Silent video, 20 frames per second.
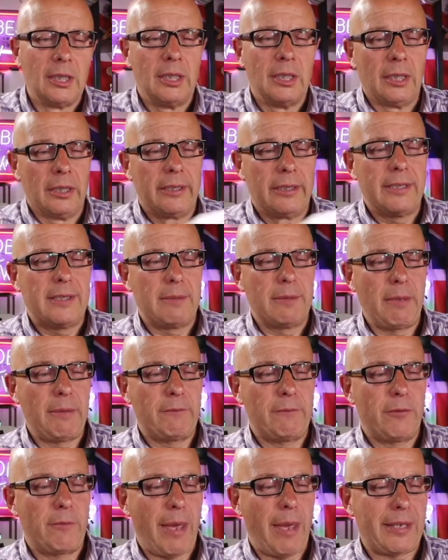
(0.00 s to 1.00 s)
There's some
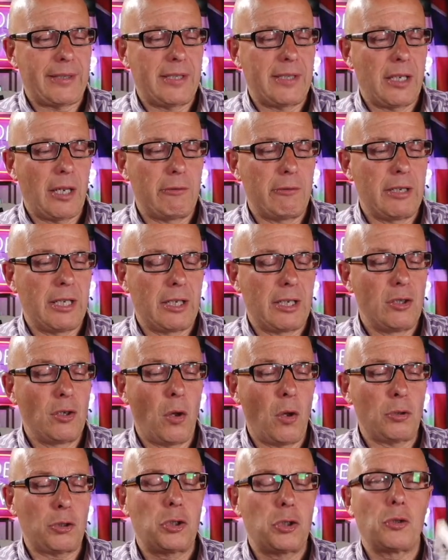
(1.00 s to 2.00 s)
informazione.
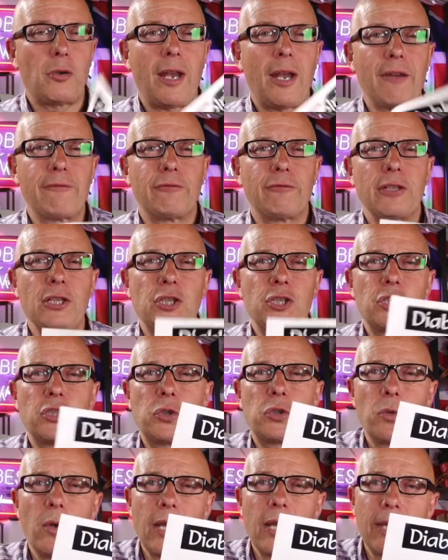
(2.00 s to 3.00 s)
Not your average
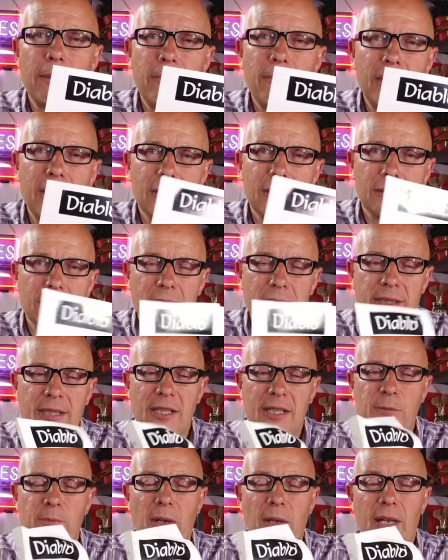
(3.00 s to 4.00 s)
square meal, it
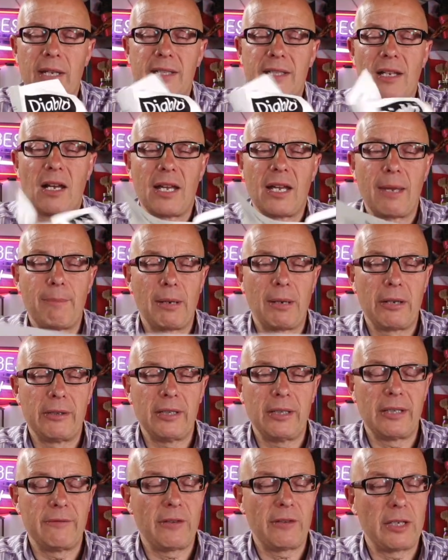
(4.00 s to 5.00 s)
says, by Diablo. I
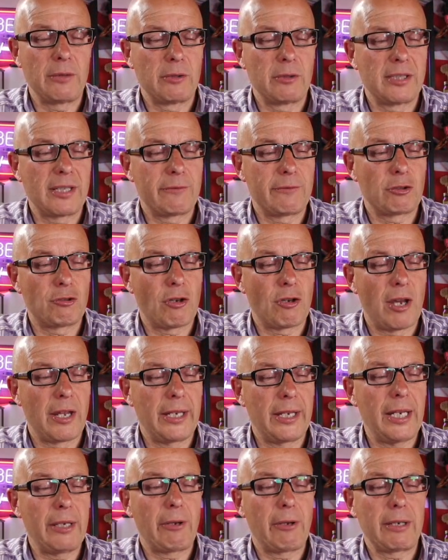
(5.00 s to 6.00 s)
don't know if anyone's ever tried
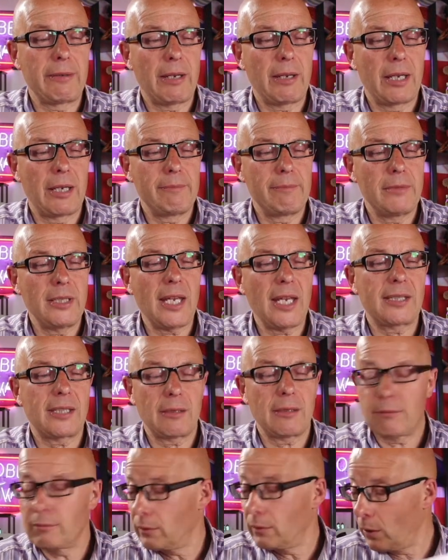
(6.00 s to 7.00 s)
it. Anyway, yes.
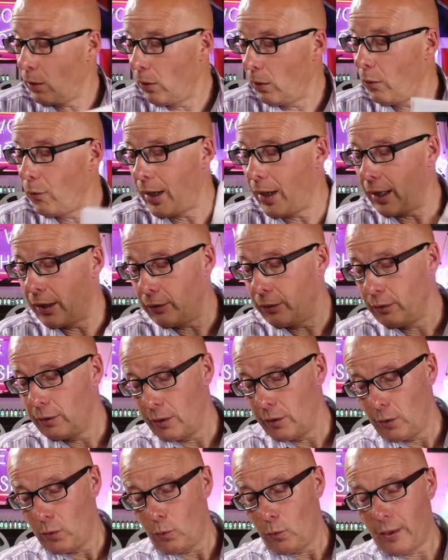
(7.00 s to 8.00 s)
Oh, hello.
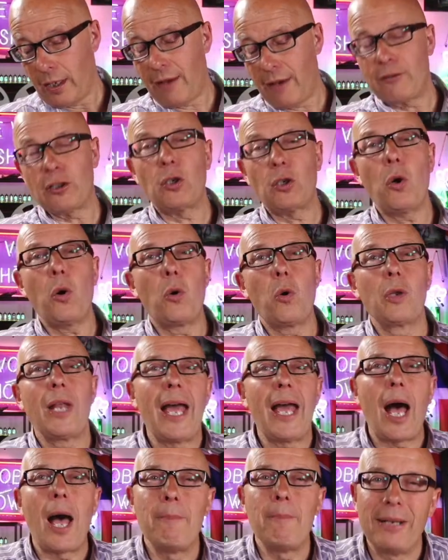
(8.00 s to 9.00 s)
We have a call.
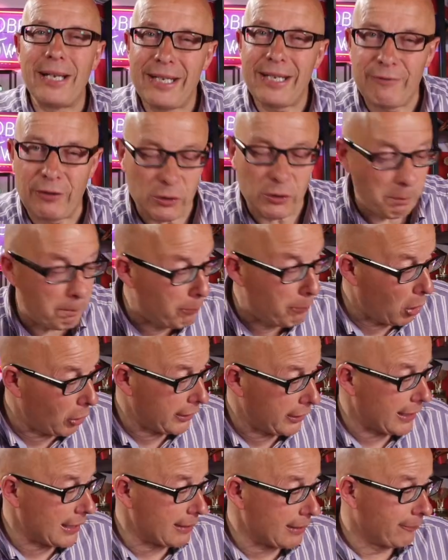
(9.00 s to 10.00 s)
I believe it's
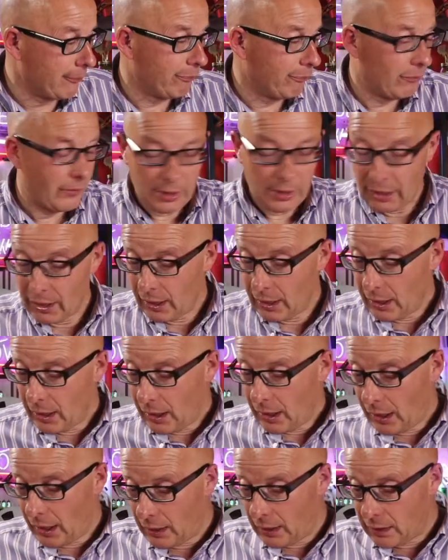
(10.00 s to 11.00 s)
Bonnie.
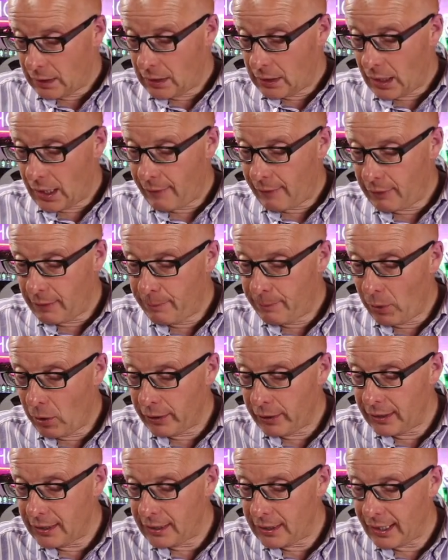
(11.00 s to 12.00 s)
It's the lovely
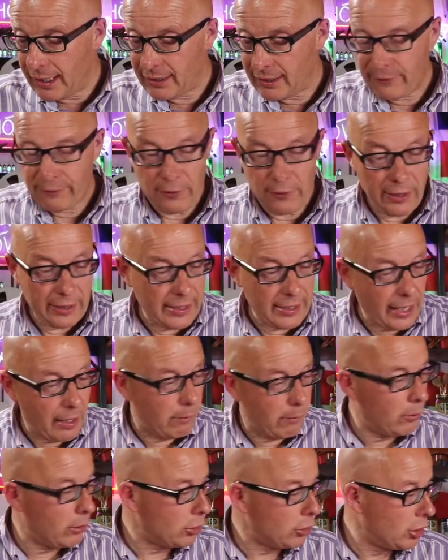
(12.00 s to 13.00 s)
Bonnie. Let's find out
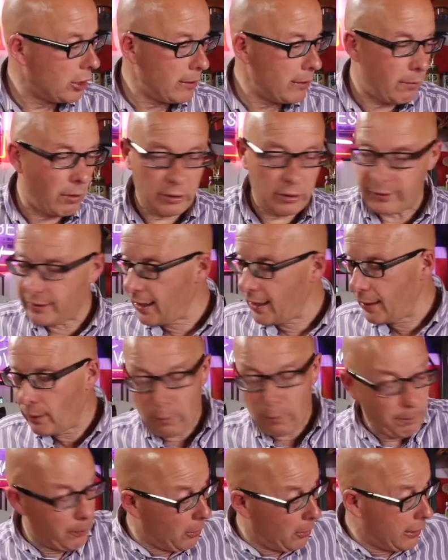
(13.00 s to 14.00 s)
what she wants. Hang
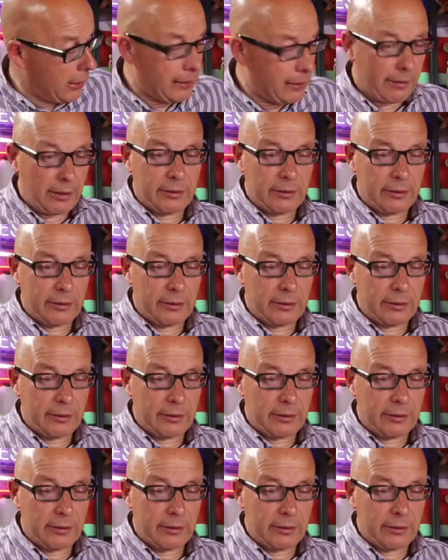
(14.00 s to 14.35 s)
on, Bonnie. I